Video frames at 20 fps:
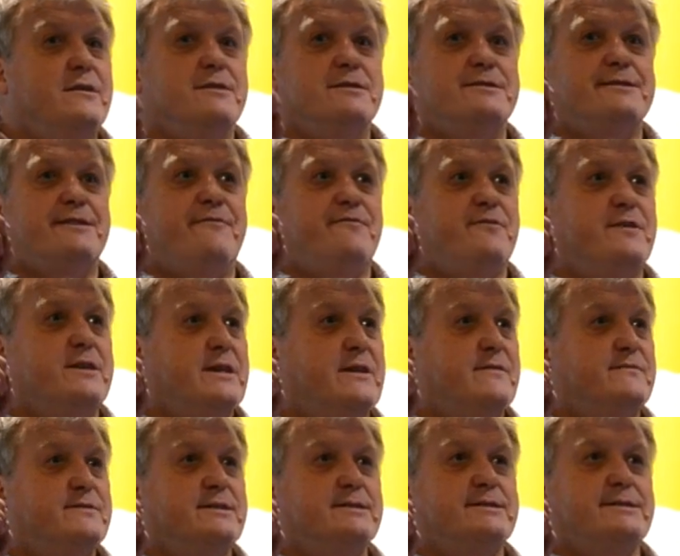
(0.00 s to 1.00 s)
stuff that
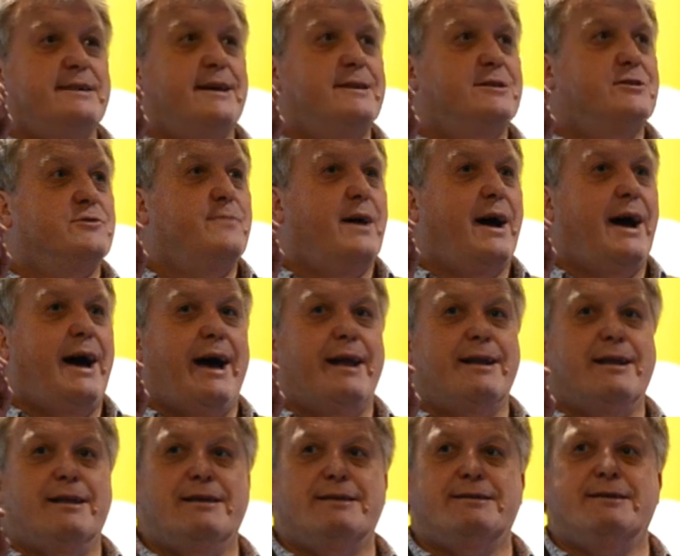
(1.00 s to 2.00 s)
gives us data about
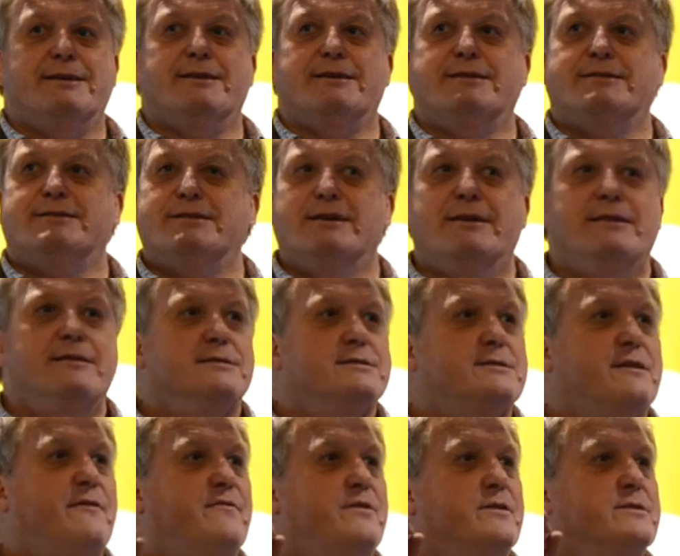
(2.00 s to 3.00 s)
analytics,
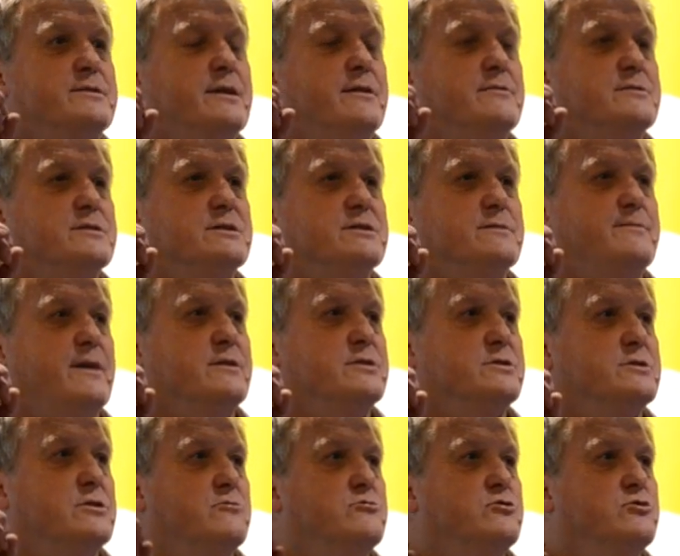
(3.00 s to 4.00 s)
stuff that tells us about
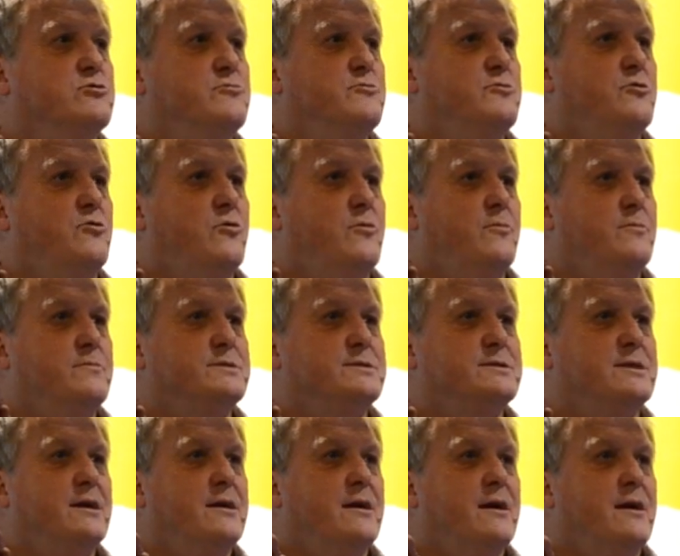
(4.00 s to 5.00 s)
social norms.